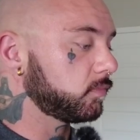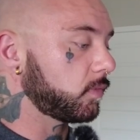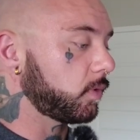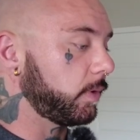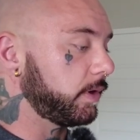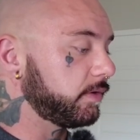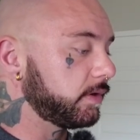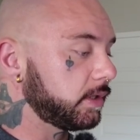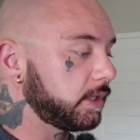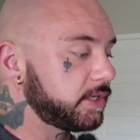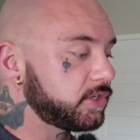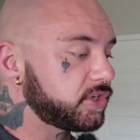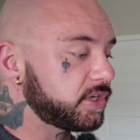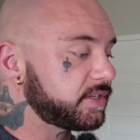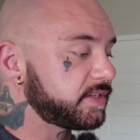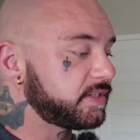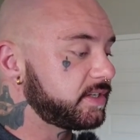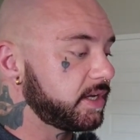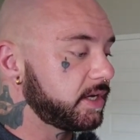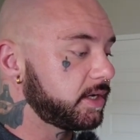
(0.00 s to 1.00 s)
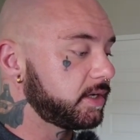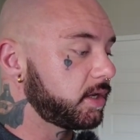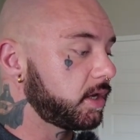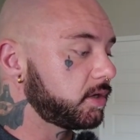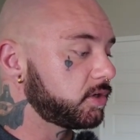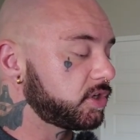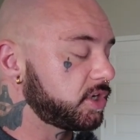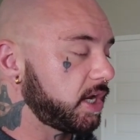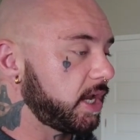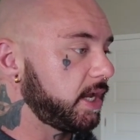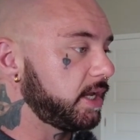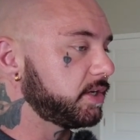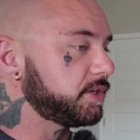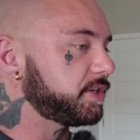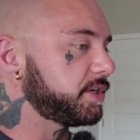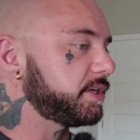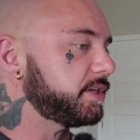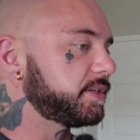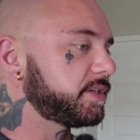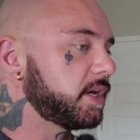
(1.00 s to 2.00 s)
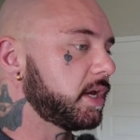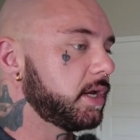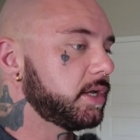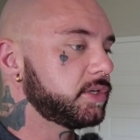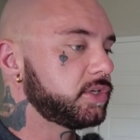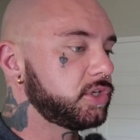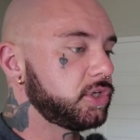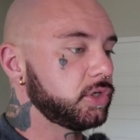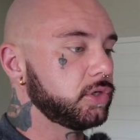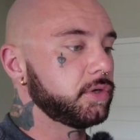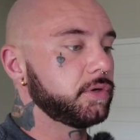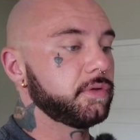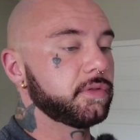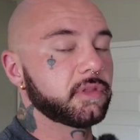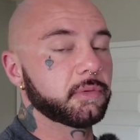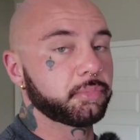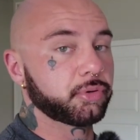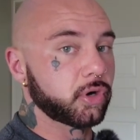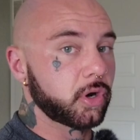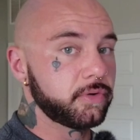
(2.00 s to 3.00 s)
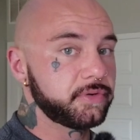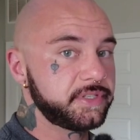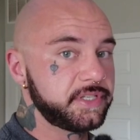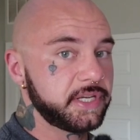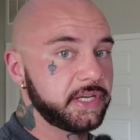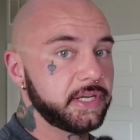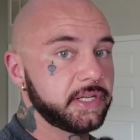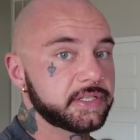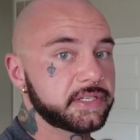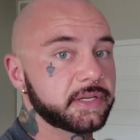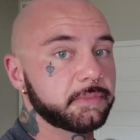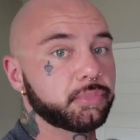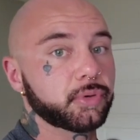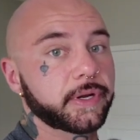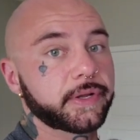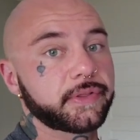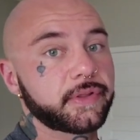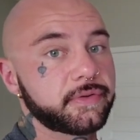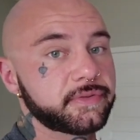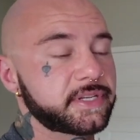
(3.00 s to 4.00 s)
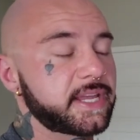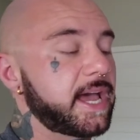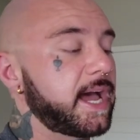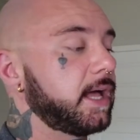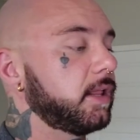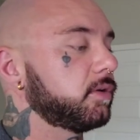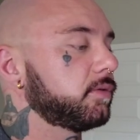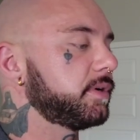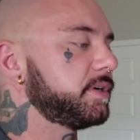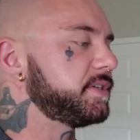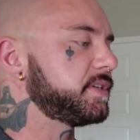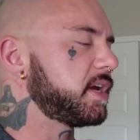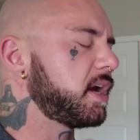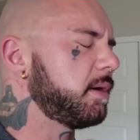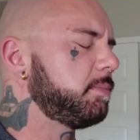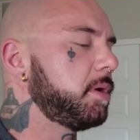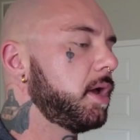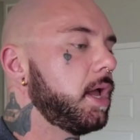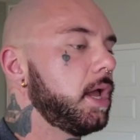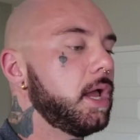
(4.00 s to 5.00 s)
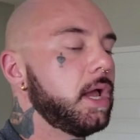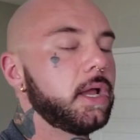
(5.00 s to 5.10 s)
We really just did changes to the protein to bring those calories up.